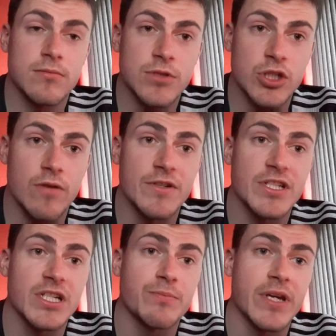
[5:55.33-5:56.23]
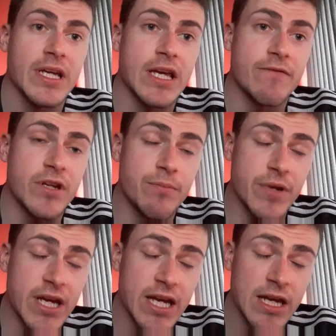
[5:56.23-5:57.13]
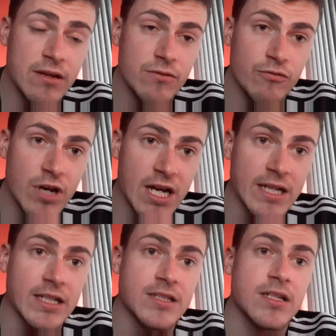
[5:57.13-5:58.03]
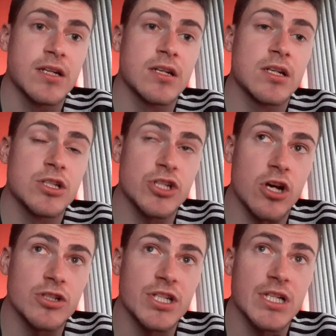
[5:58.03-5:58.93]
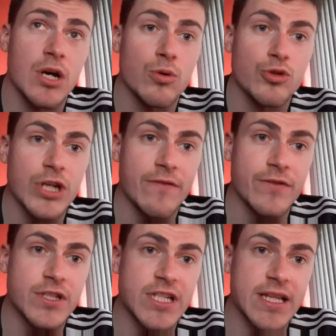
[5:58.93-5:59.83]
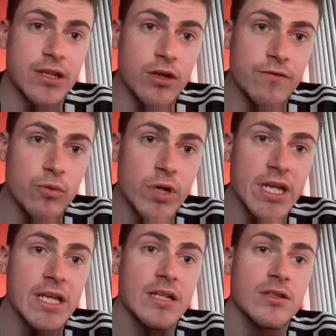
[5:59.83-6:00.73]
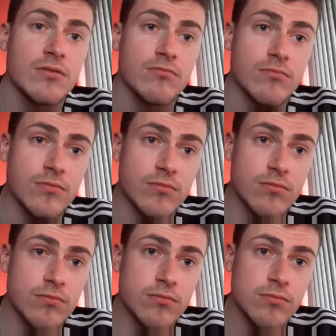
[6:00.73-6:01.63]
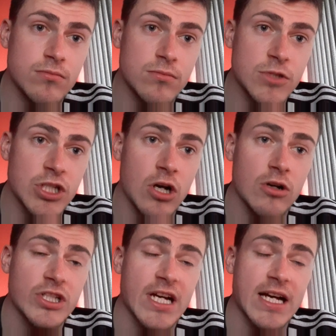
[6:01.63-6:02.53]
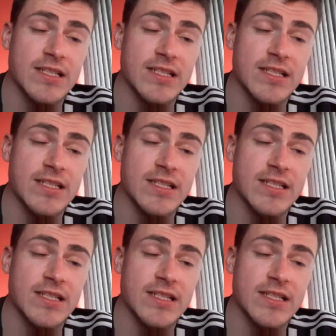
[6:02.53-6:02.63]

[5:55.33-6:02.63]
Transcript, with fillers: So obviously he's being given a pay rise. Sources at Old Trafford said the other week talks are